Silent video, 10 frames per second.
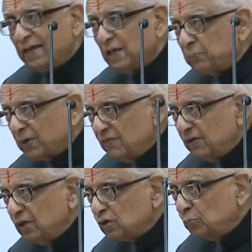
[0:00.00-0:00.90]
Can I pray
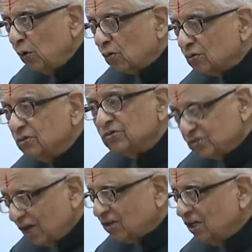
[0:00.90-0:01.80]
when I smoke?
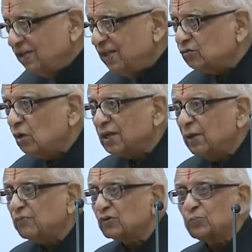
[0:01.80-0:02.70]
Certainly, there's no
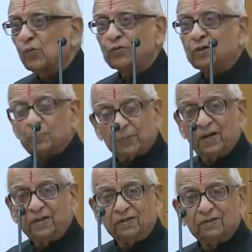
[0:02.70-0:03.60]
time for smoking. You
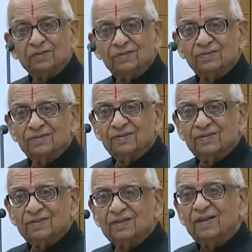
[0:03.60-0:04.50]
pray.
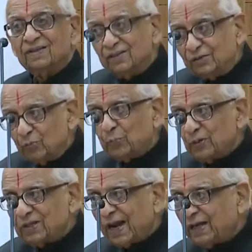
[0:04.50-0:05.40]
You
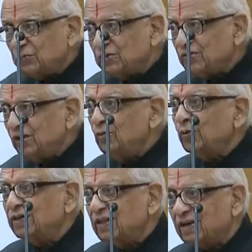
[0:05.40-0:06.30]
put the right question,
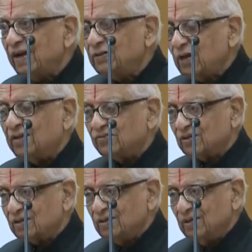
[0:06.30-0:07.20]
you get the right
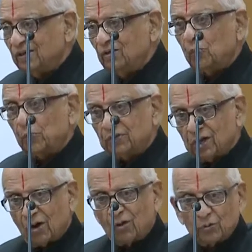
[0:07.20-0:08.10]
answer. You put
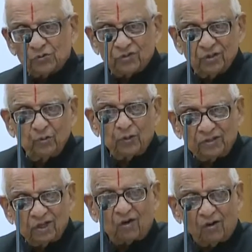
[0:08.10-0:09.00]
the wrong question, you
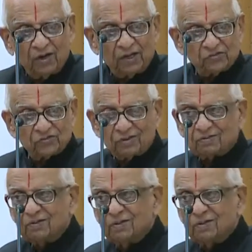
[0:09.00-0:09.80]
get the wrong answer.